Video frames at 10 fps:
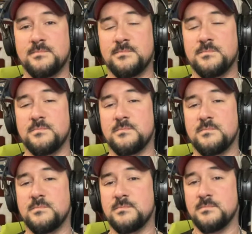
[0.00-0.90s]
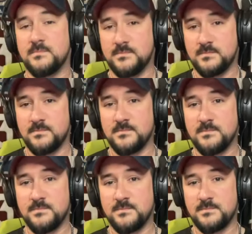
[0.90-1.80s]

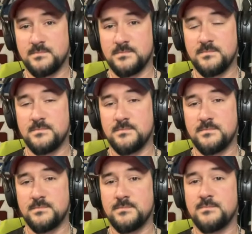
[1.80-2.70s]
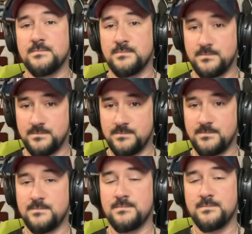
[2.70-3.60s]

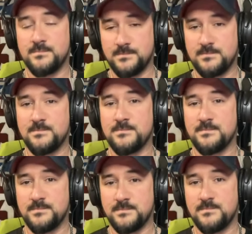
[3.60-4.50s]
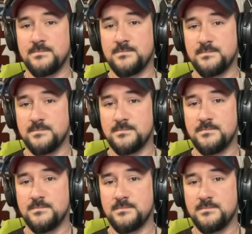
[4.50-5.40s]

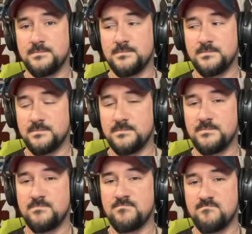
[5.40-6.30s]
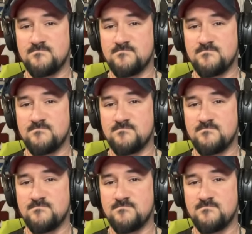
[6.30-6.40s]
No words are spoken by the person on screen.